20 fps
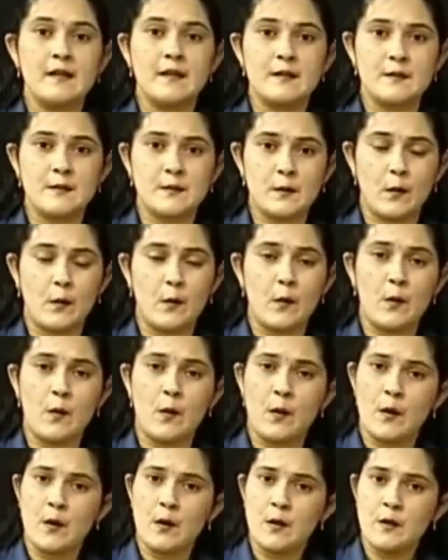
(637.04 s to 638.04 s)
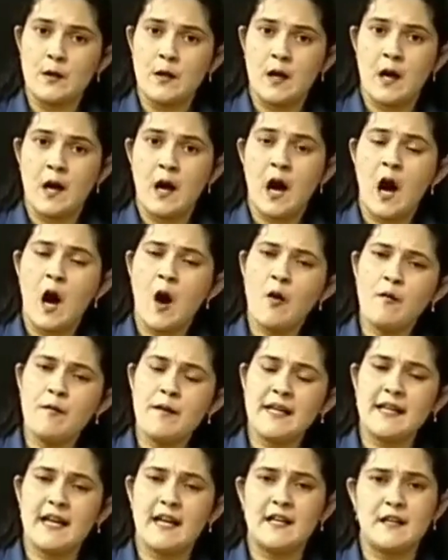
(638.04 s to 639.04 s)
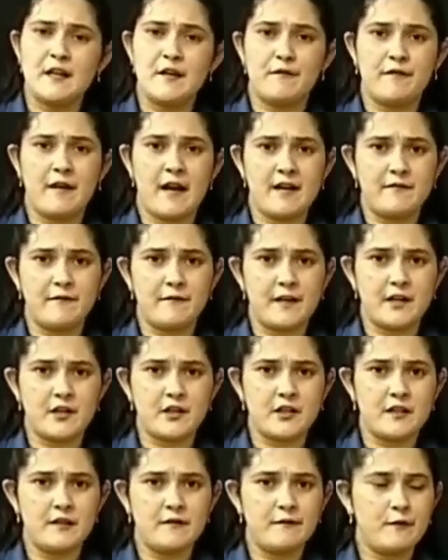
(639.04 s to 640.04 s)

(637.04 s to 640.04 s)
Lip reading: So, how we can define frictional